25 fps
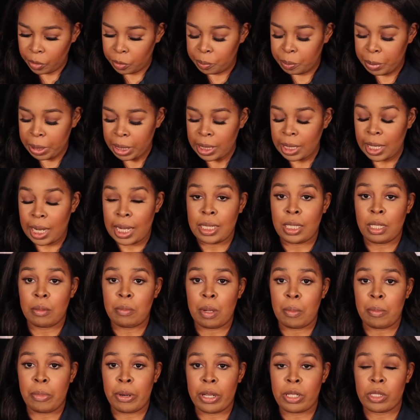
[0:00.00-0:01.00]
being that I did
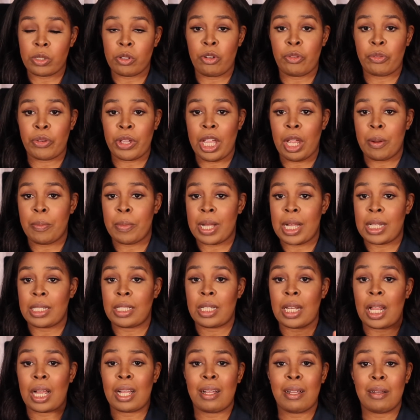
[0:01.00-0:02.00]
my brows off camera, I did
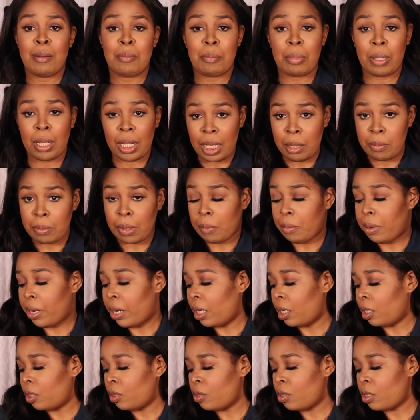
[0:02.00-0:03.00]
not complete my
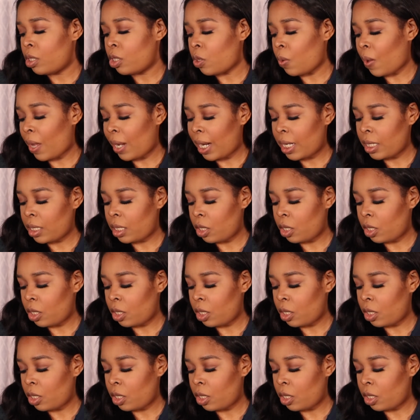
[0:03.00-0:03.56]
brows, so I like to